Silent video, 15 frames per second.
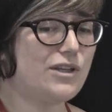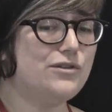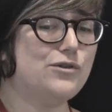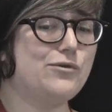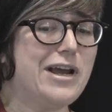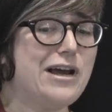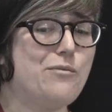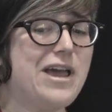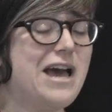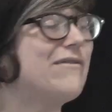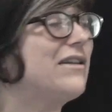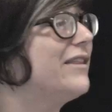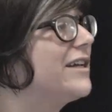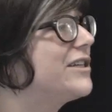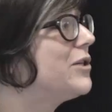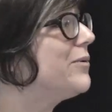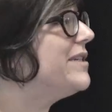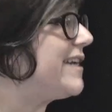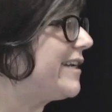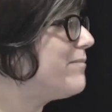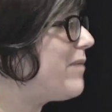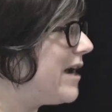So now we have it linked to a
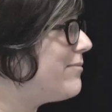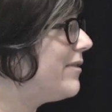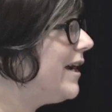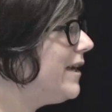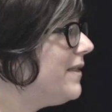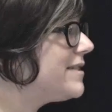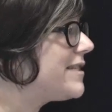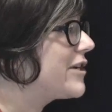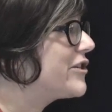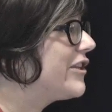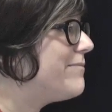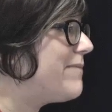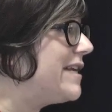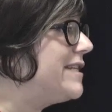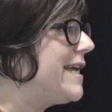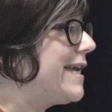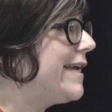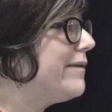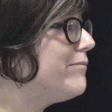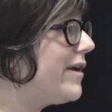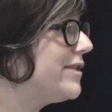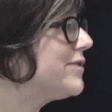data pipeline that's actually
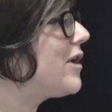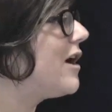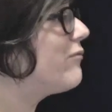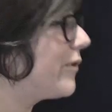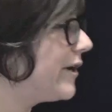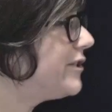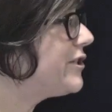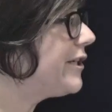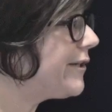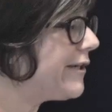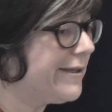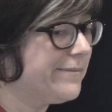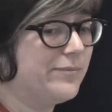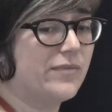maintained by software engineering.